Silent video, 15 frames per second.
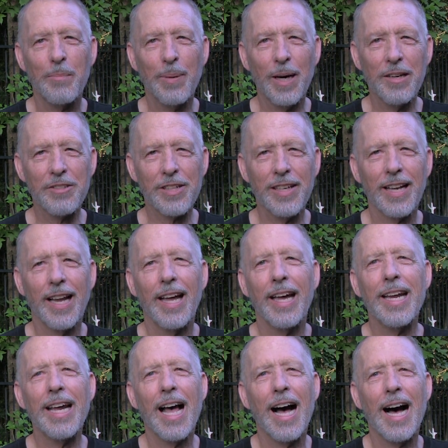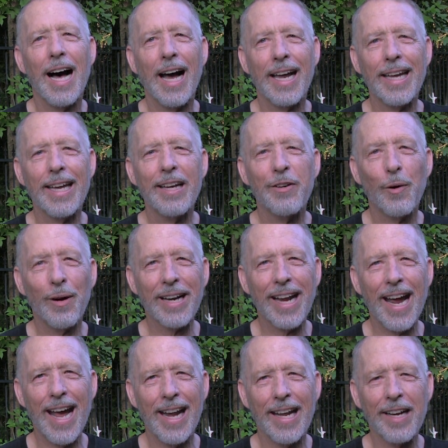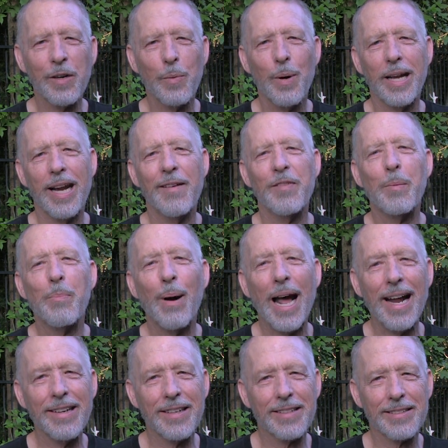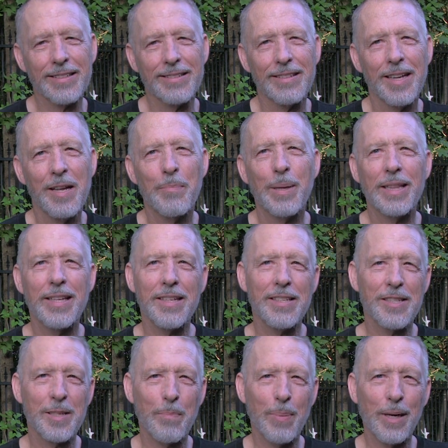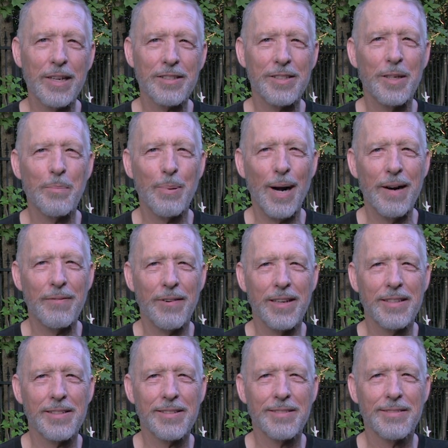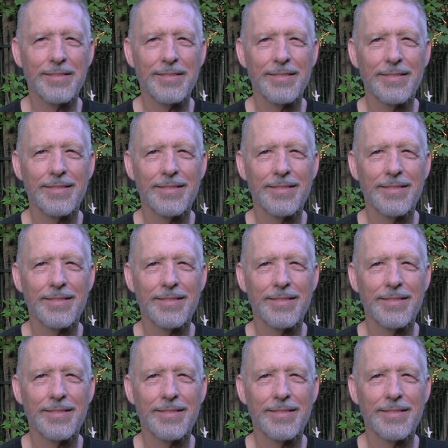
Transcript: Personally, I eat organic whenever practical, but this is a personal preference.